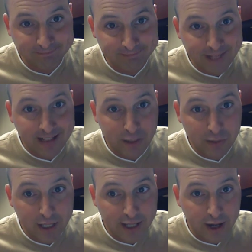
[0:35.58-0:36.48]
That's it
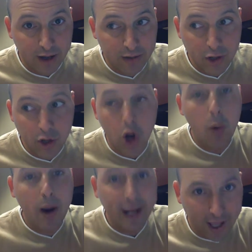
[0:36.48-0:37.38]
right there. No
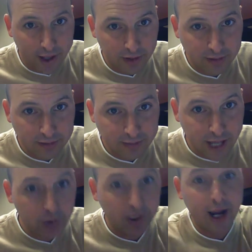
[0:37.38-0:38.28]
way in hell.
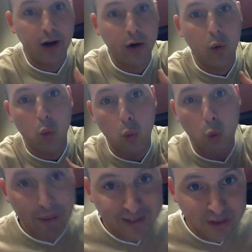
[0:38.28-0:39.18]
I don't care
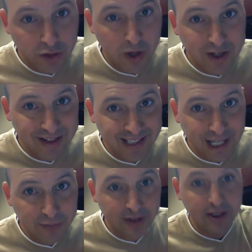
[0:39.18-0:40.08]
what my situation in
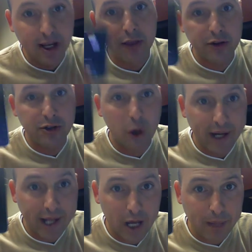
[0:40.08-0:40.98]
life is. There's no
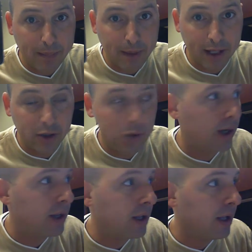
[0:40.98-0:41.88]
way in hell I'm not buying a new
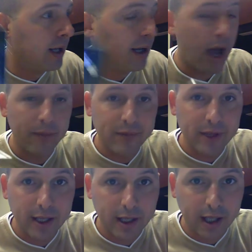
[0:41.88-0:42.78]
one. Now,
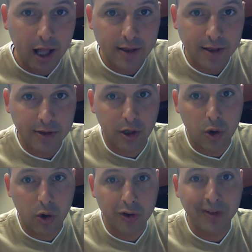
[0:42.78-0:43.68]
in college, I took a
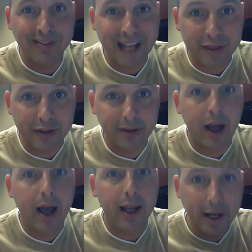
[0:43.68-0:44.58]
course called Death and Dying.